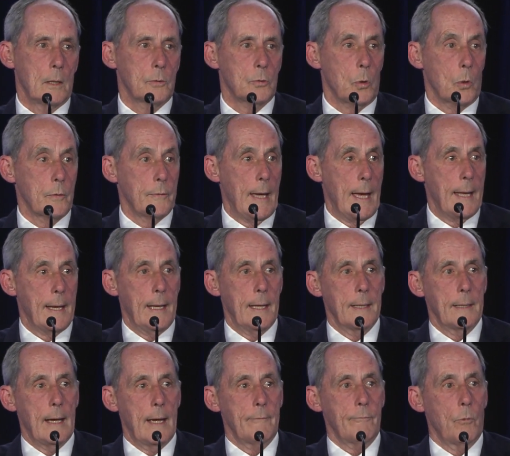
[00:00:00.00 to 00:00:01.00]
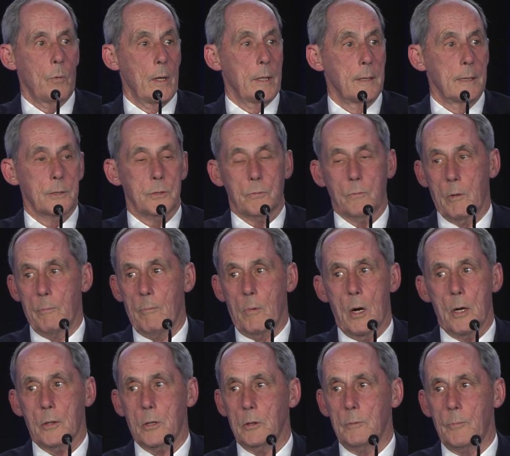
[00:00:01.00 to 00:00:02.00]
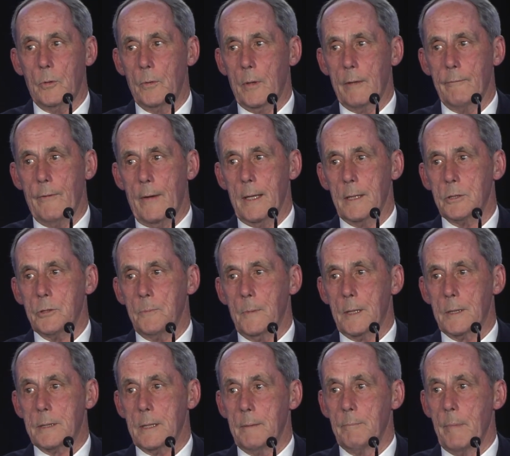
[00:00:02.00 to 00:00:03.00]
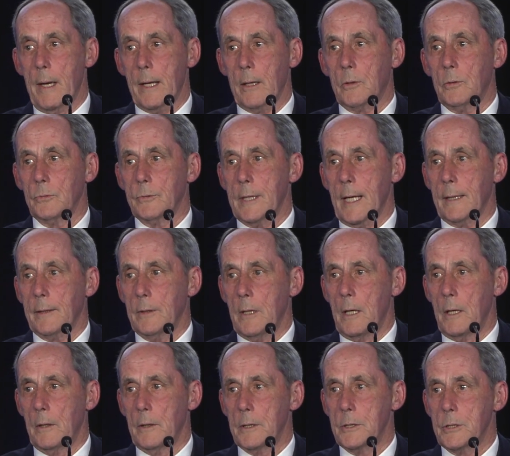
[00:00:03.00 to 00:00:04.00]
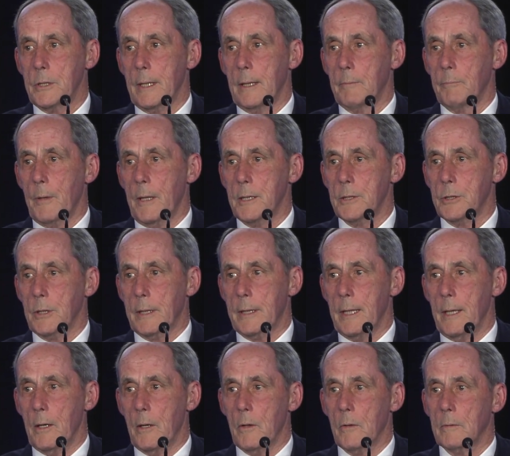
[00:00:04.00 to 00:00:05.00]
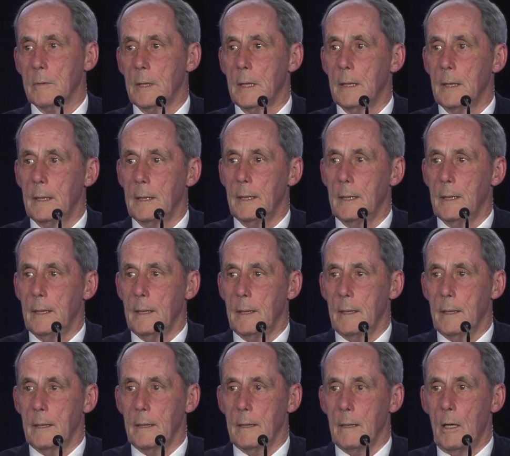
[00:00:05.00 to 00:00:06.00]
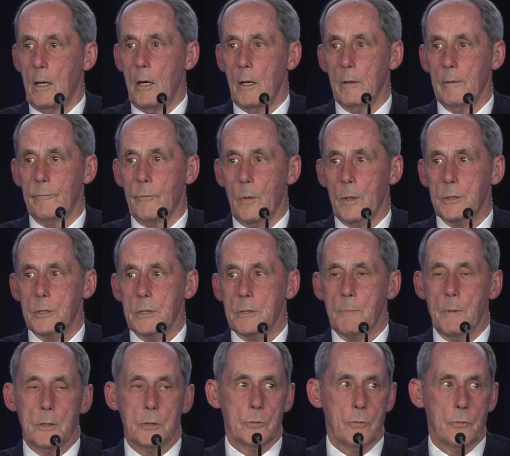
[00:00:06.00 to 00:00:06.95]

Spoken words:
Toward that end, I've witnessed remarkable advancements in medical technology and patient care, all of which has been